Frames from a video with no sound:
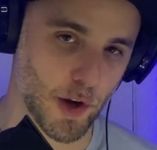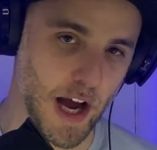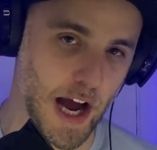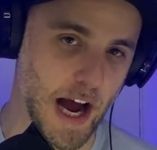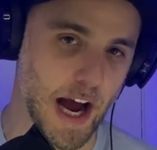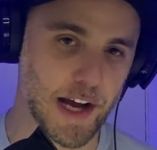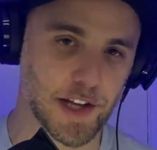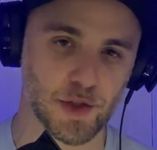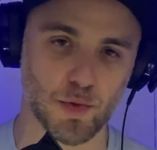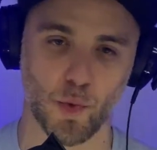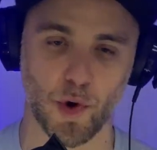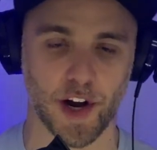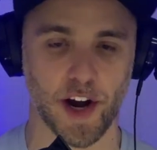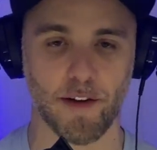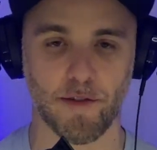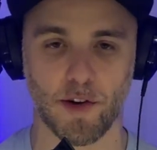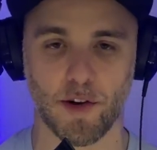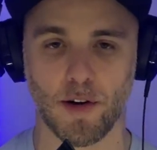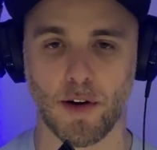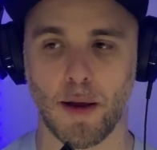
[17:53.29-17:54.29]
Heinz,
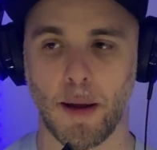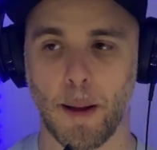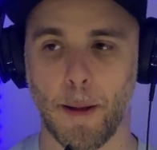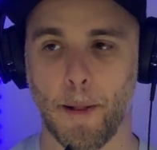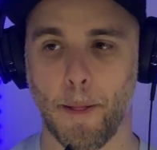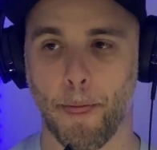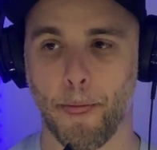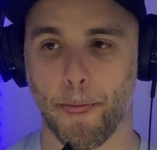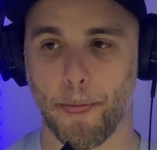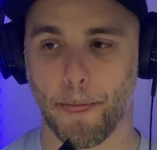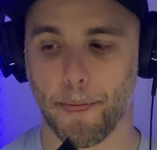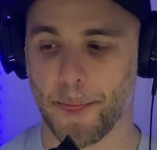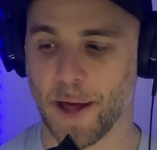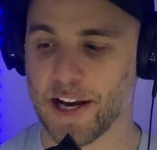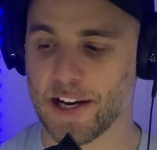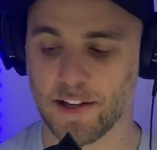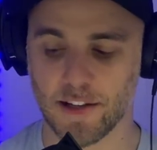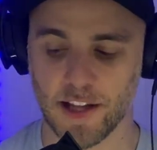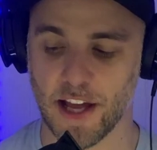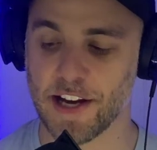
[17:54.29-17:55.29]
whatever,
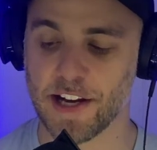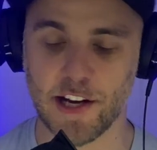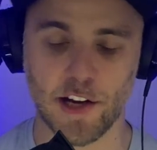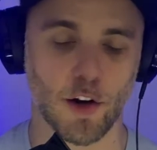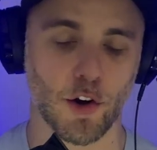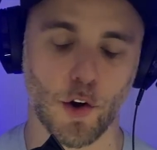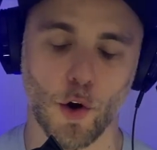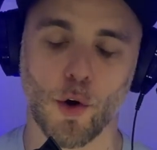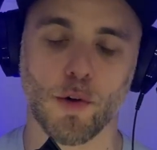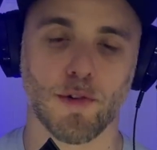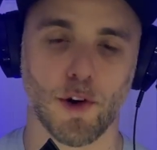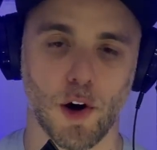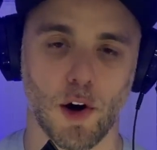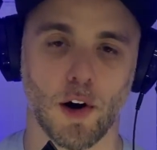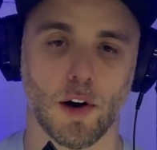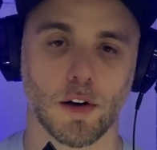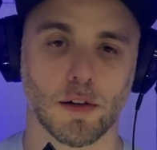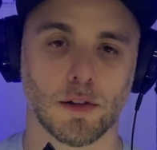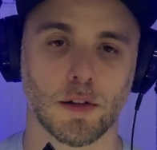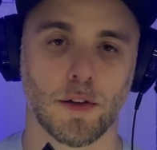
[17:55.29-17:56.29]
they need an
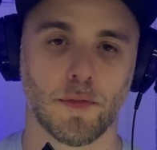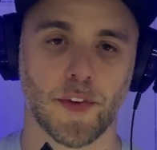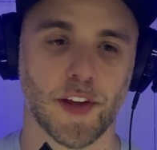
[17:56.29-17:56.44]
overhaul.